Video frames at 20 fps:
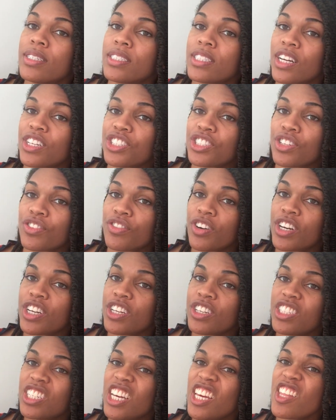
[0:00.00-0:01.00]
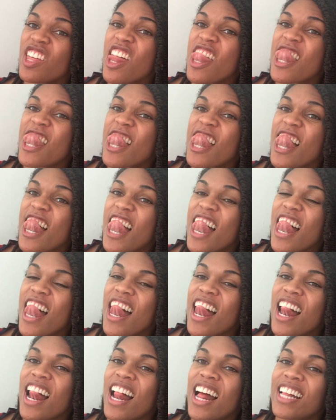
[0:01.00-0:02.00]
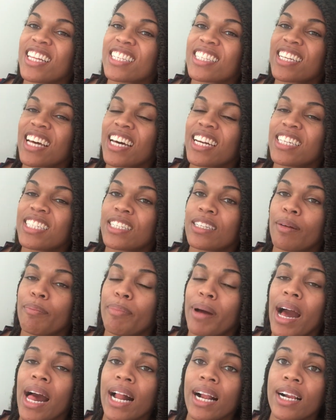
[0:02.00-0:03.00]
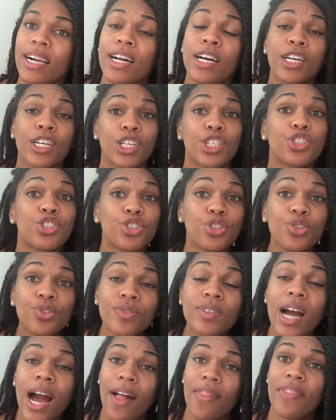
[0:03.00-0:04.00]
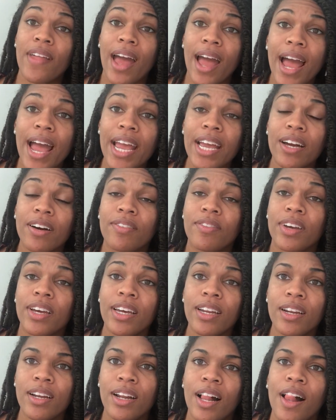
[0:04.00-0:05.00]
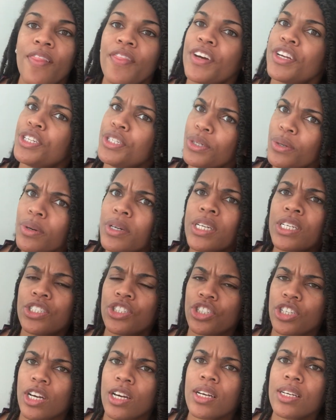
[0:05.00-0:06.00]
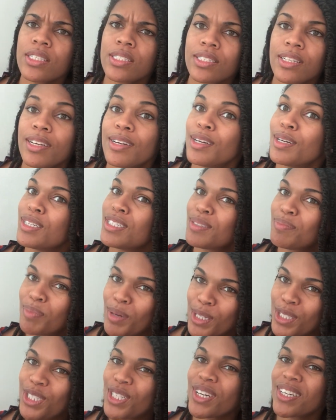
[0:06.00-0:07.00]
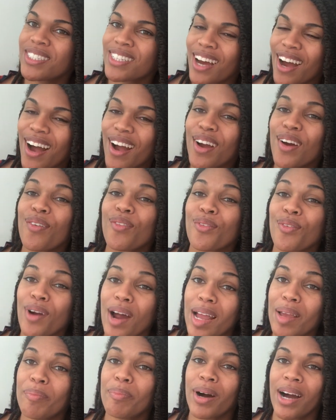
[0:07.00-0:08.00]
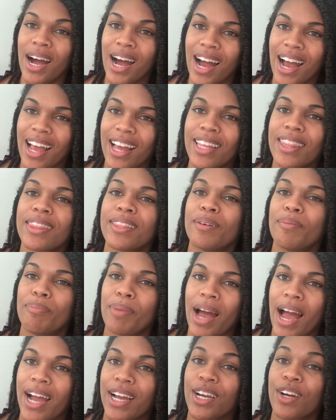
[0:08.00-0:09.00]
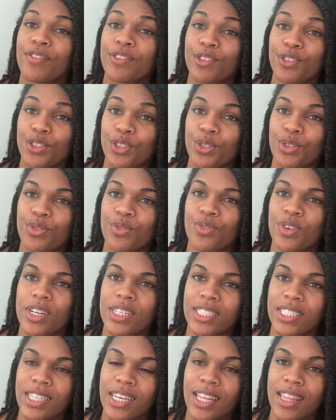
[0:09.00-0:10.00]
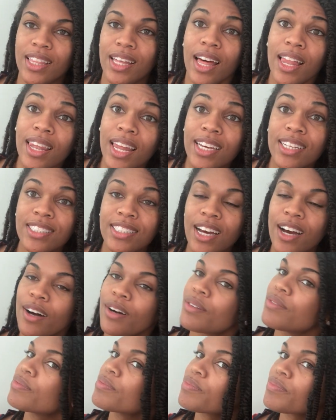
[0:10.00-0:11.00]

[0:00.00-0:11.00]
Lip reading: touch the front of your teeth, and slide it to the back, because you've gotten the hang of it, then you can just put your tongue right behind the back of your two front teeth, like so.